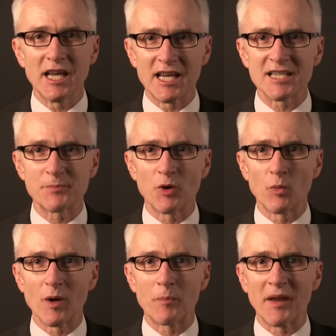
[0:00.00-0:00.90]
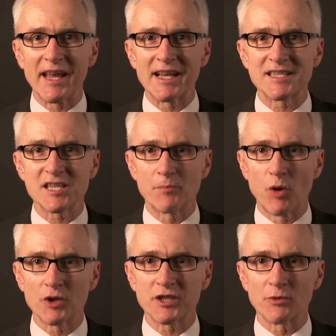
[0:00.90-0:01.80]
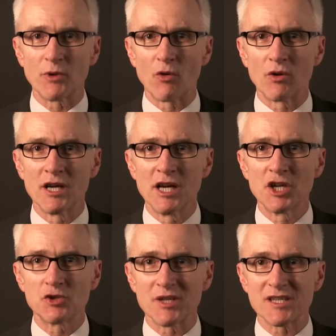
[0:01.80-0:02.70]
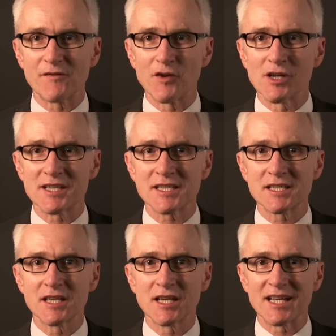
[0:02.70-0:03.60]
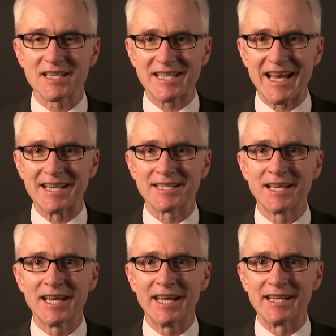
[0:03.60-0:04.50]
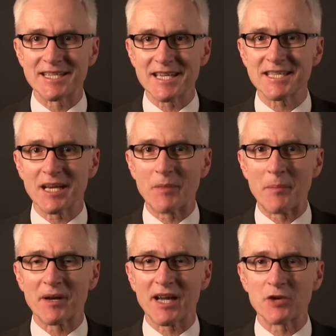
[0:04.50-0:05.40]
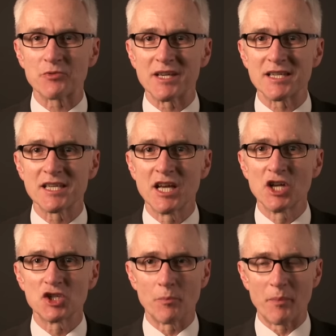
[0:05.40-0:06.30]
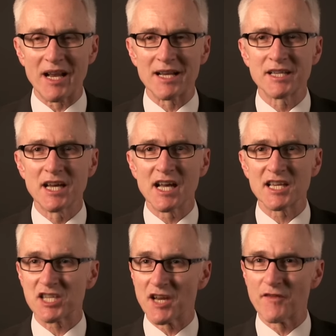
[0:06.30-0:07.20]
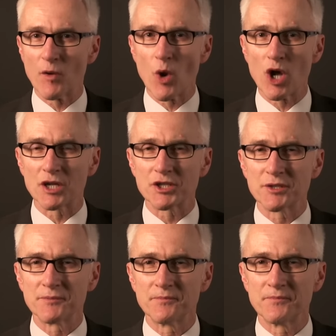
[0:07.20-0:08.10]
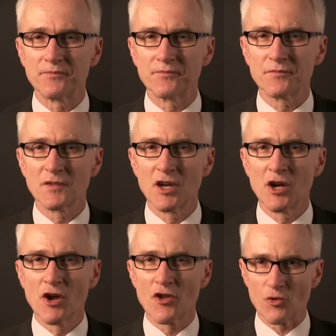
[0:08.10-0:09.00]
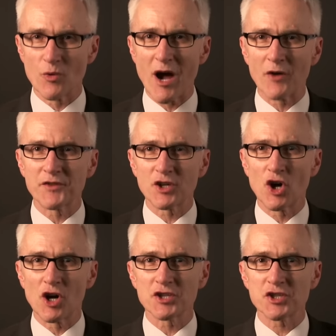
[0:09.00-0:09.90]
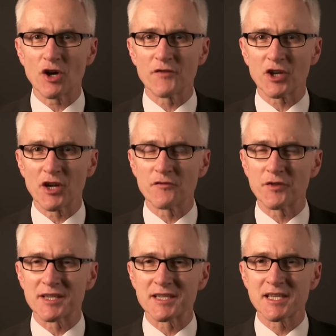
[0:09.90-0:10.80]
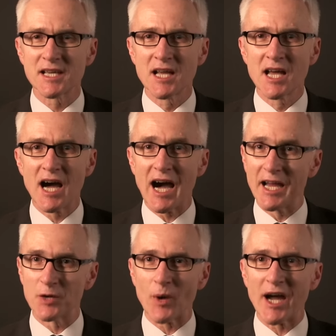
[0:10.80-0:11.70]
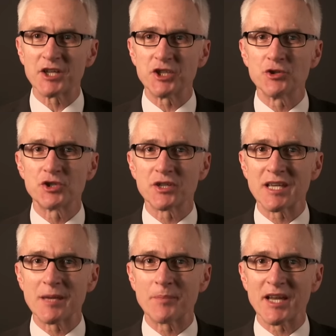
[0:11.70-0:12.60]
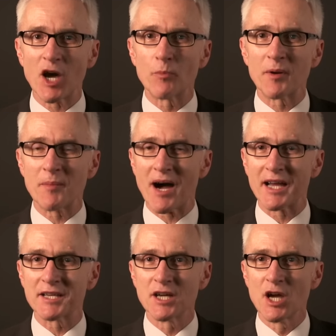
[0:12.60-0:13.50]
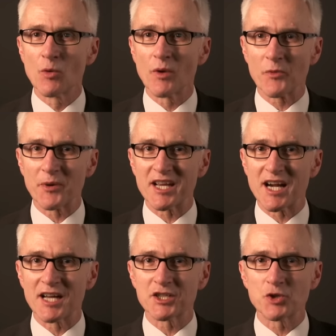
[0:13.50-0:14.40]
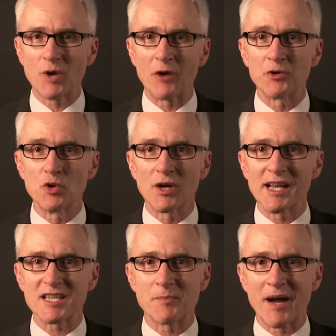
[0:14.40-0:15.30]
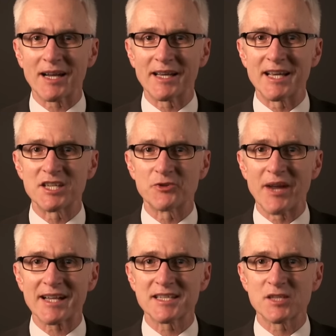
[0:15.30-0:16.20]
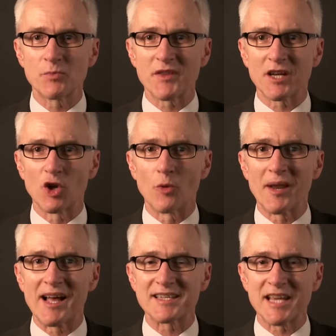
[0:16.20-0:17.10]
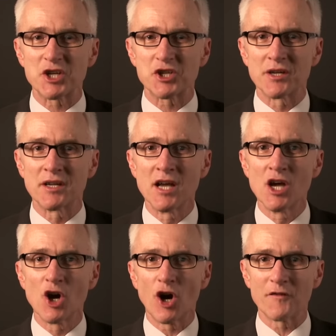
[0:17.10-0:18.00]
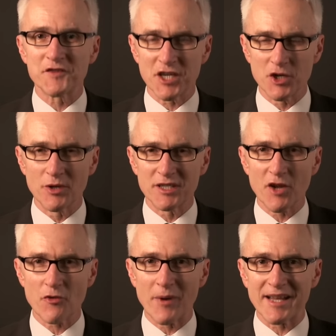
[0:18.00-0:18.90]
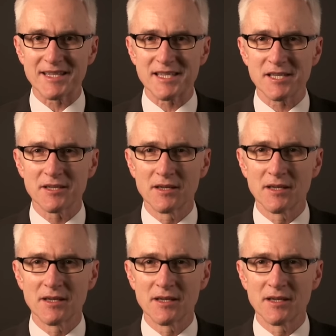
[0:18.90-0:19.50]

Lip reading: Interpol will play its supporting role to its fullest extent in assisting member countries to build a safer world. Throughout the course of the conference, I invite you to keep an open mind with regard to how nuclear smuggling interacts with the globalization of security threats.